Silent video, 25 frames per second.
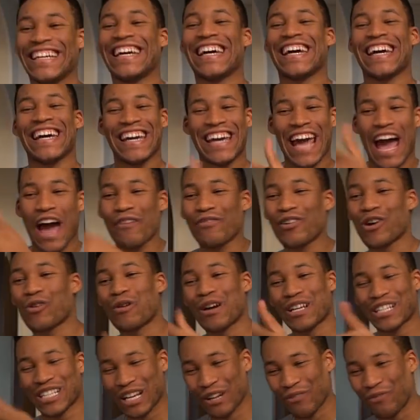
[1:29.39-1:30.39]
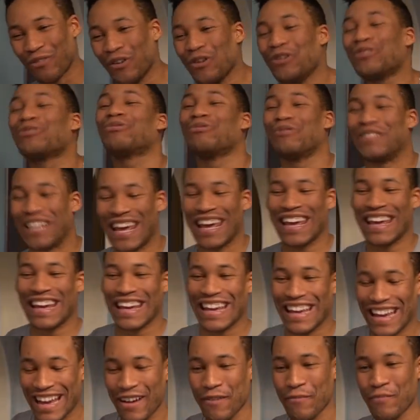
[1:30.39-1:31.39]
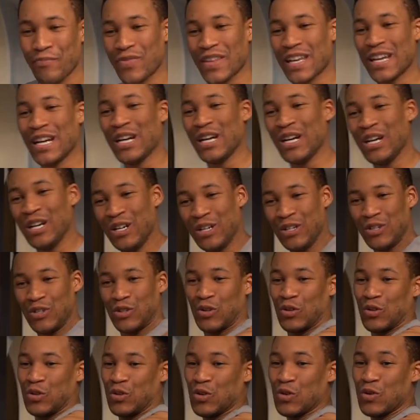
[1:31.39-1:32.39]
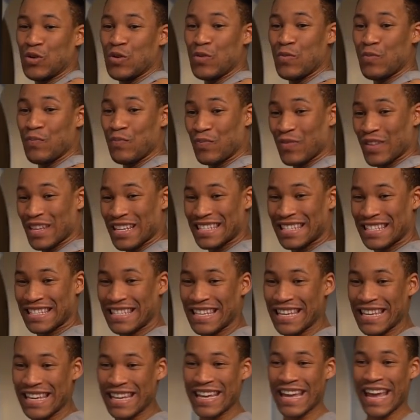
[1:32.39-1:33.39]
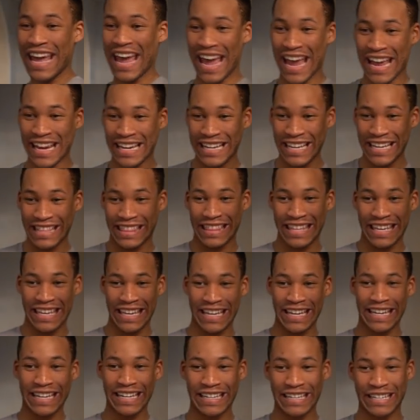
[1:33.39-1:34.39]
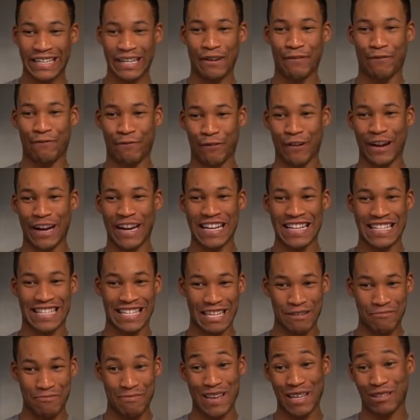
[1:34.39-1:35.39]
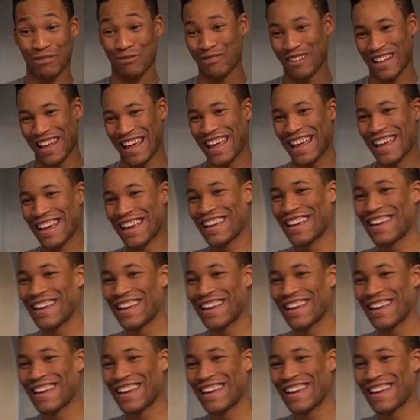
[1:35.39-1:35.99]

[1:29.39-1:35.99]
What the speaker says: Hey, I have a question for you today. Yeah? Do you see anything different in me today?